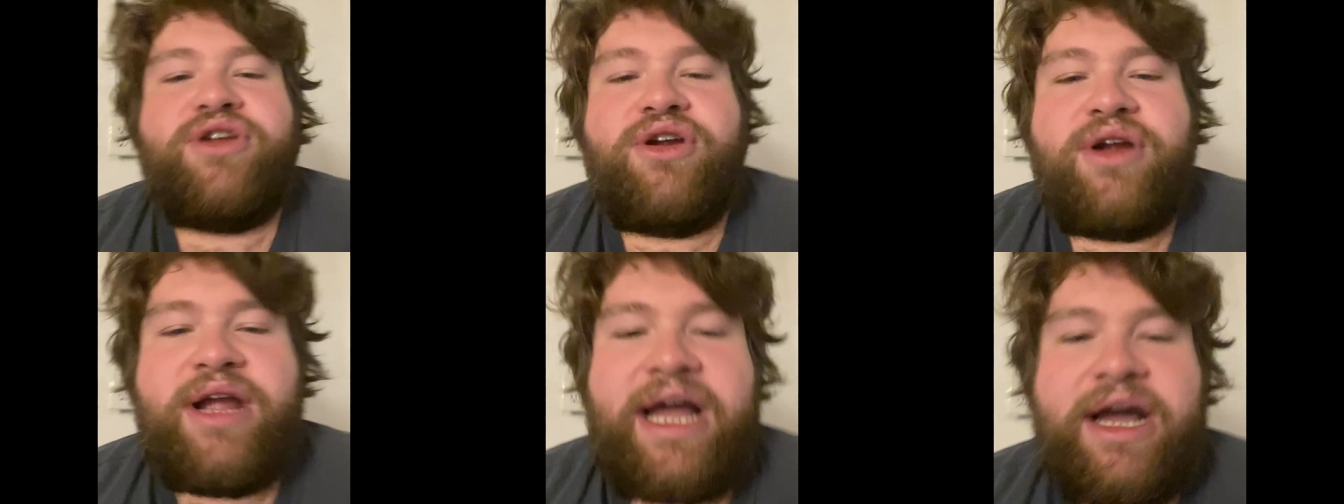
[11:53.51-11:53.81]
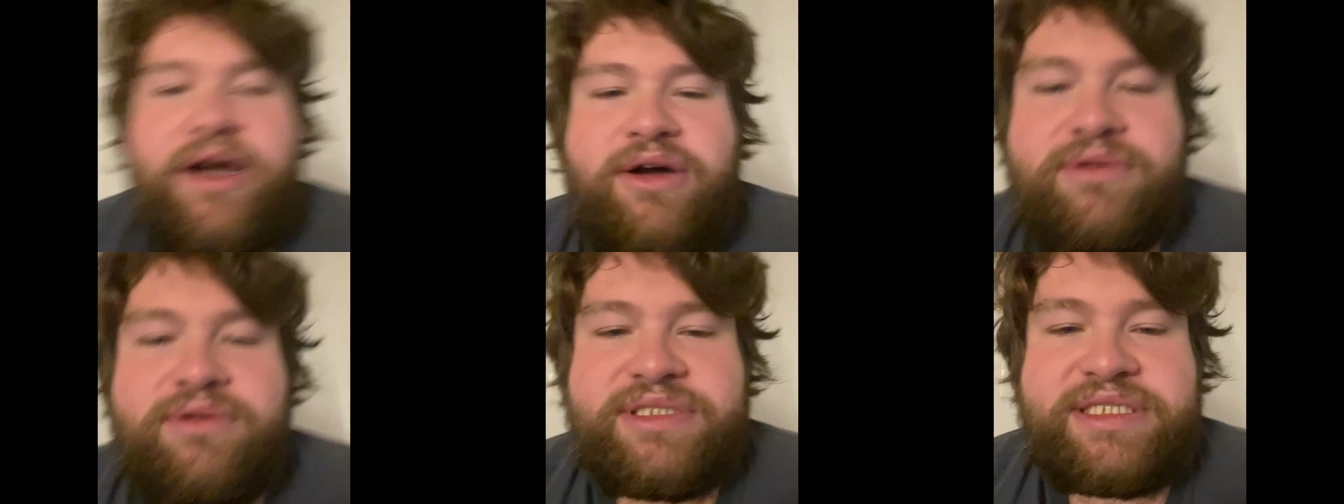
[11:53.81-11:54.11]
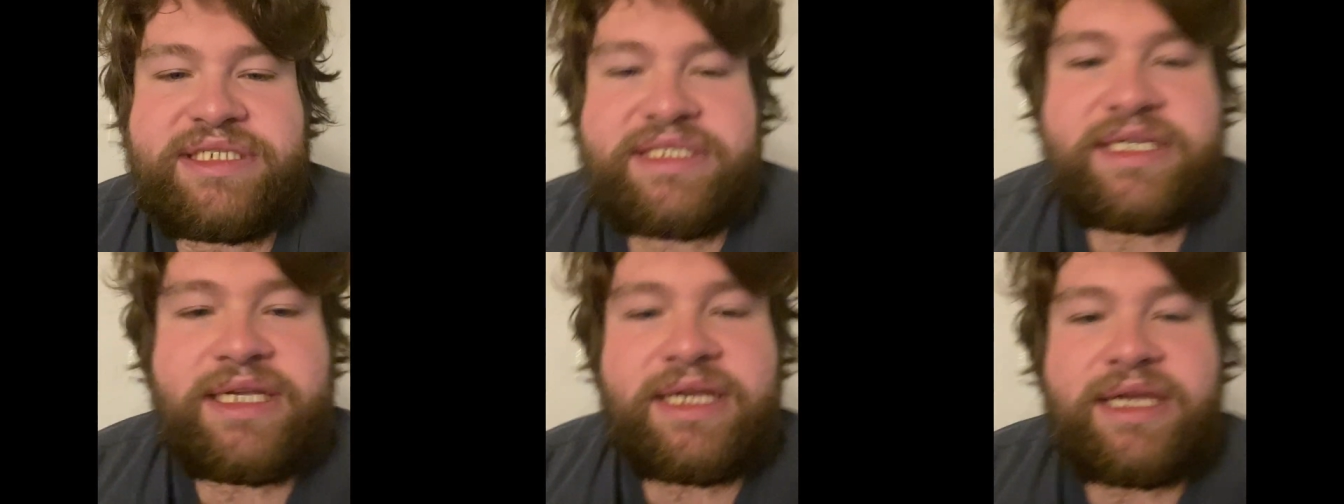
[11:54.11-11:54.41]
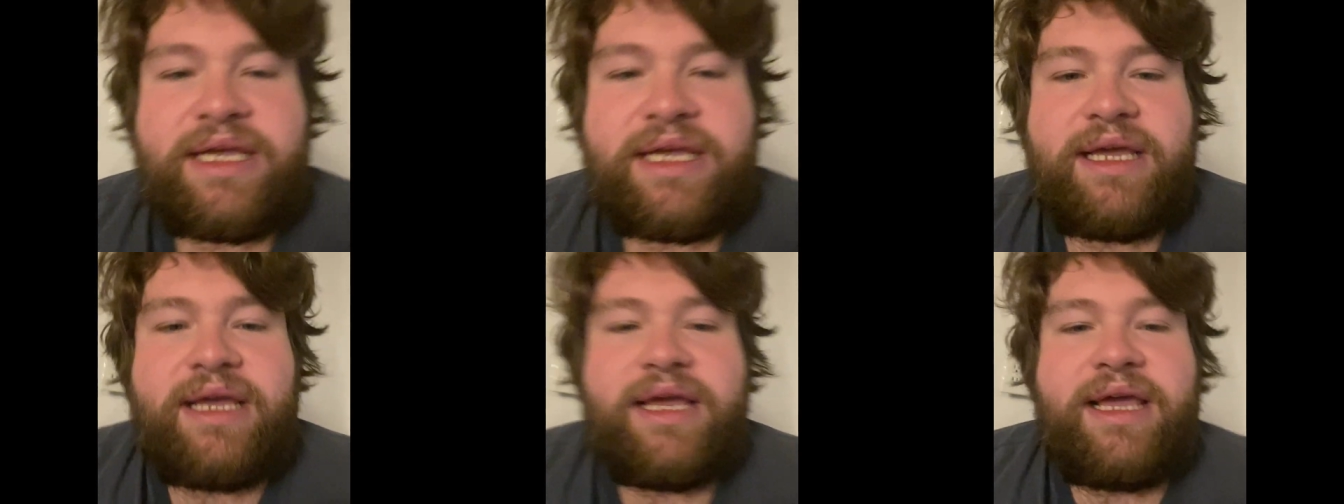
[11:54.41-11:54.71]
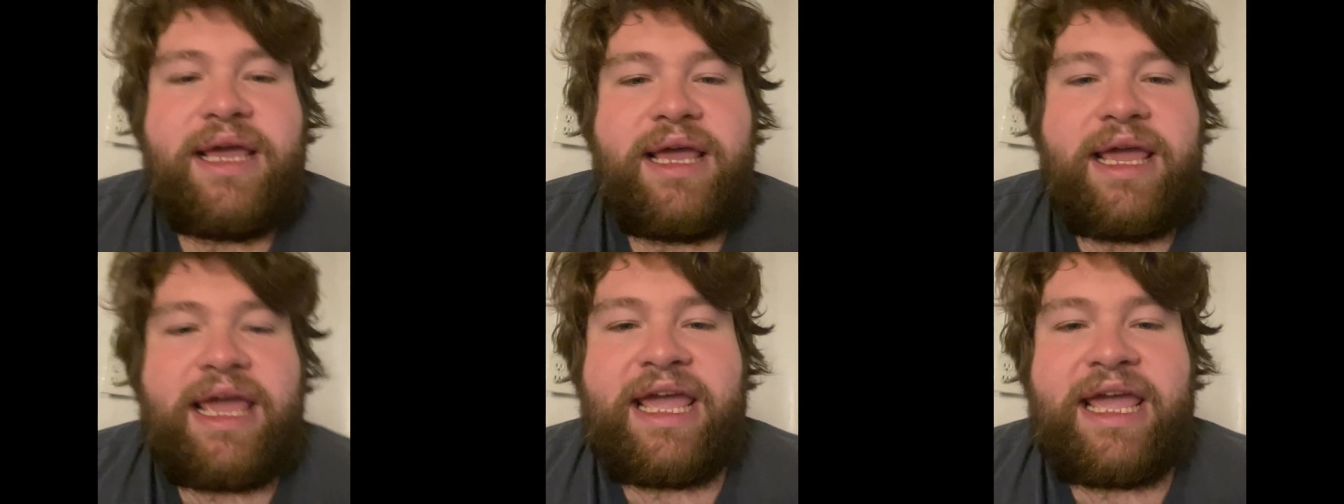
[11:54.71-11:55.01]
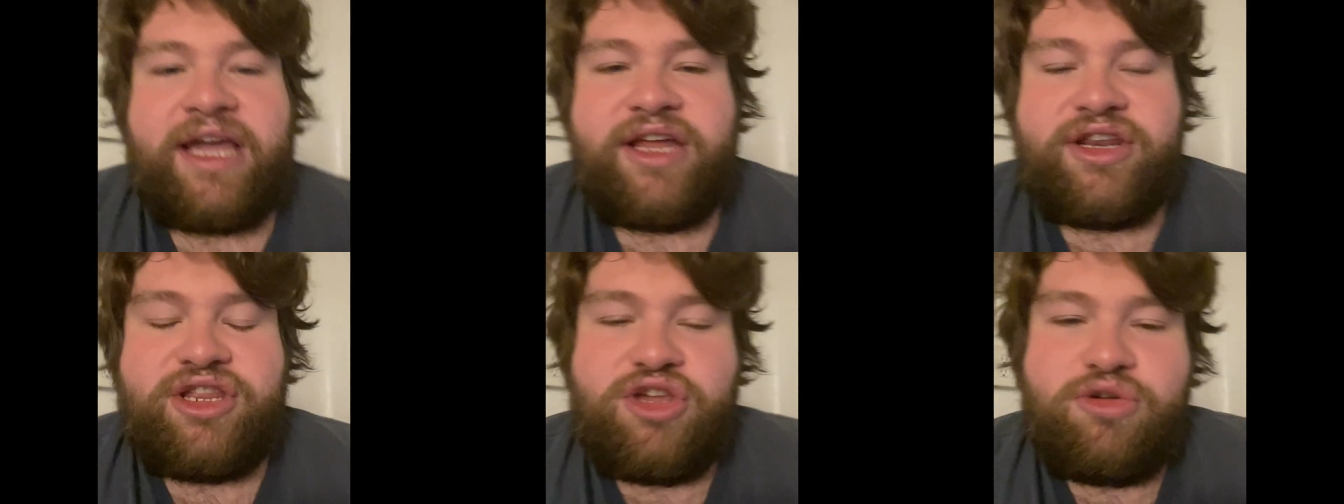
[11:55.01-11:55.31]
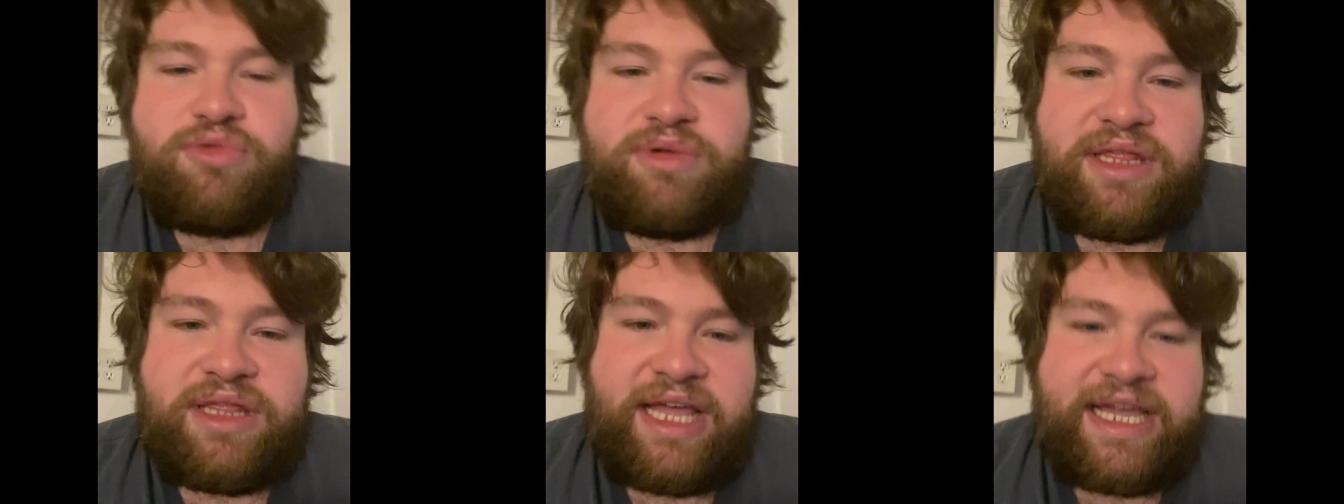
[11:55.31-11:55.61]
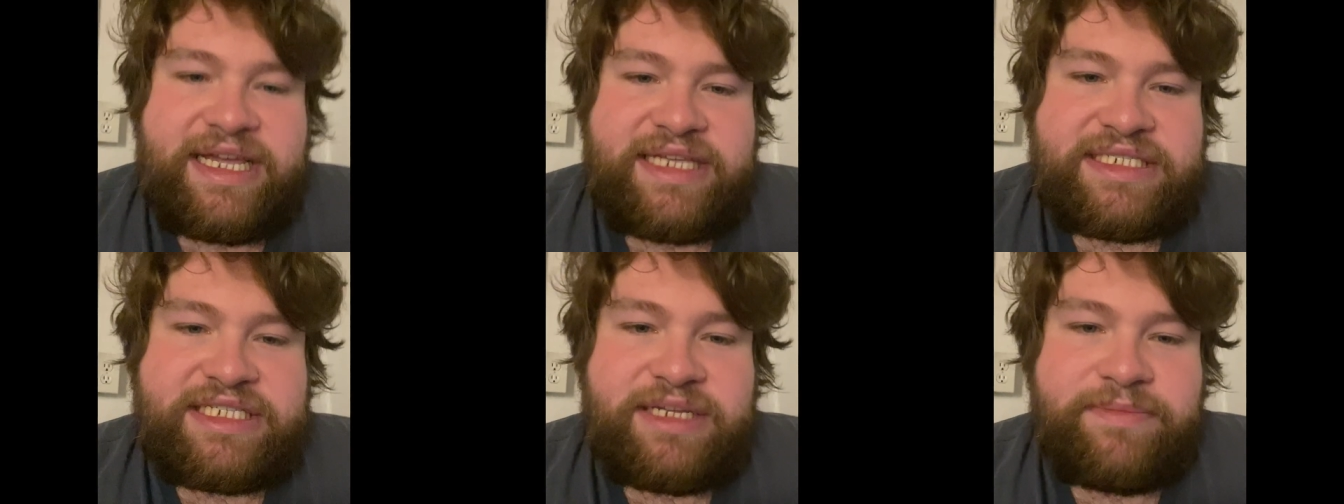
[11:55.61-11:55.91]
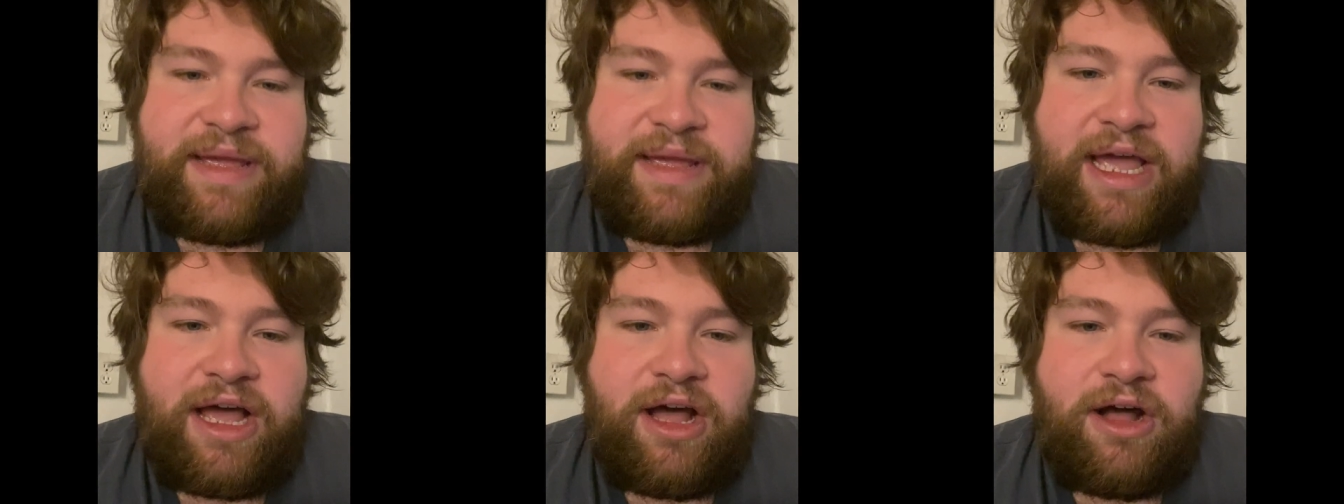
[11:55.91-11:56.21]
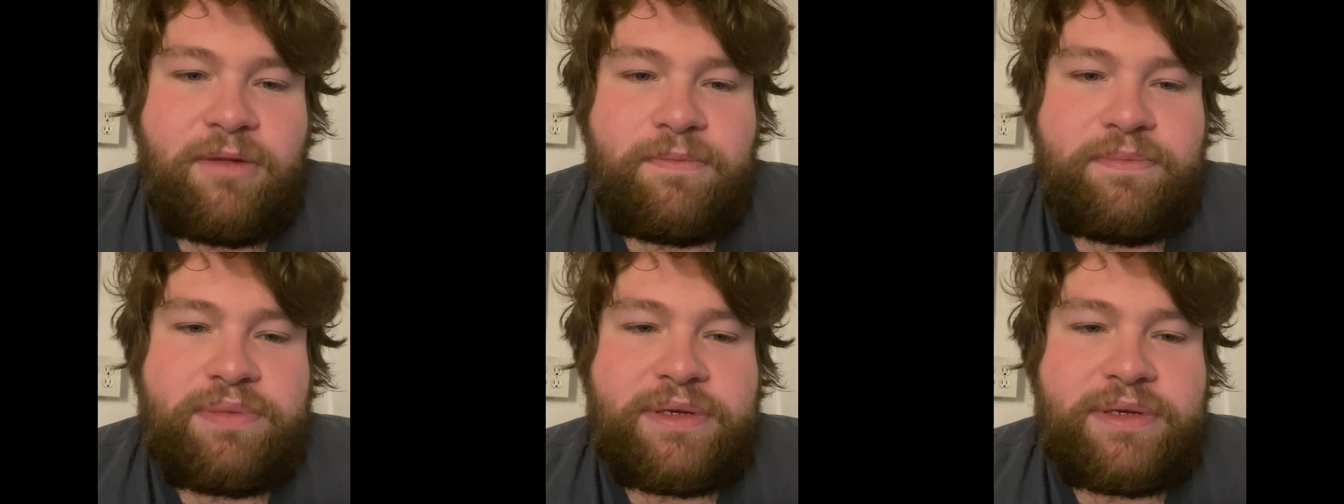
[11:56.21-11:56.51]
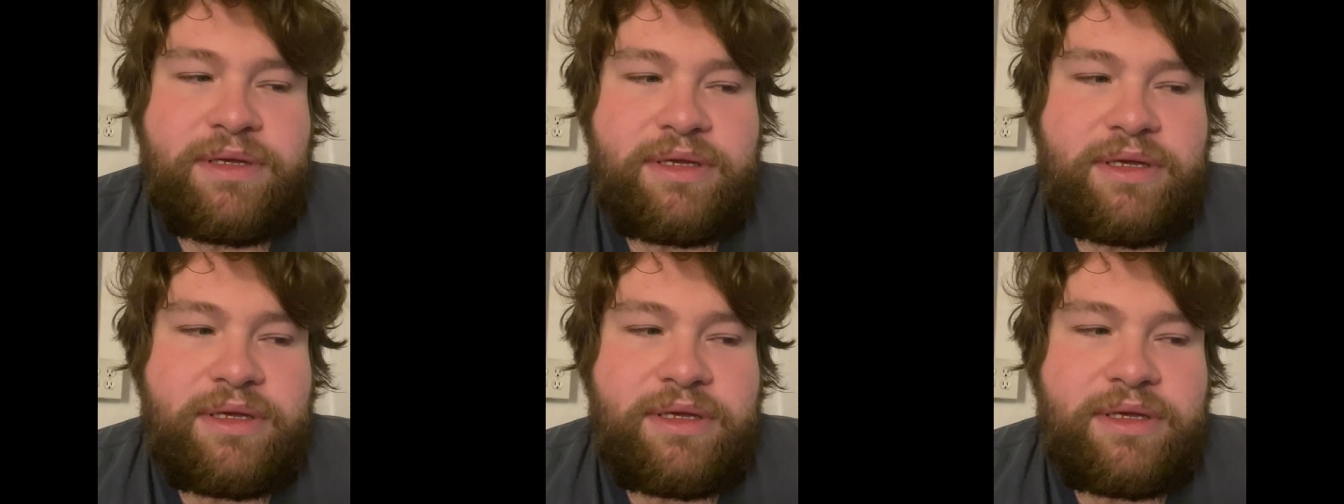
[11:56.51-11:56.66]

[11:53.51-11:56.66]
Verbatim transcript: your house and you would like some help,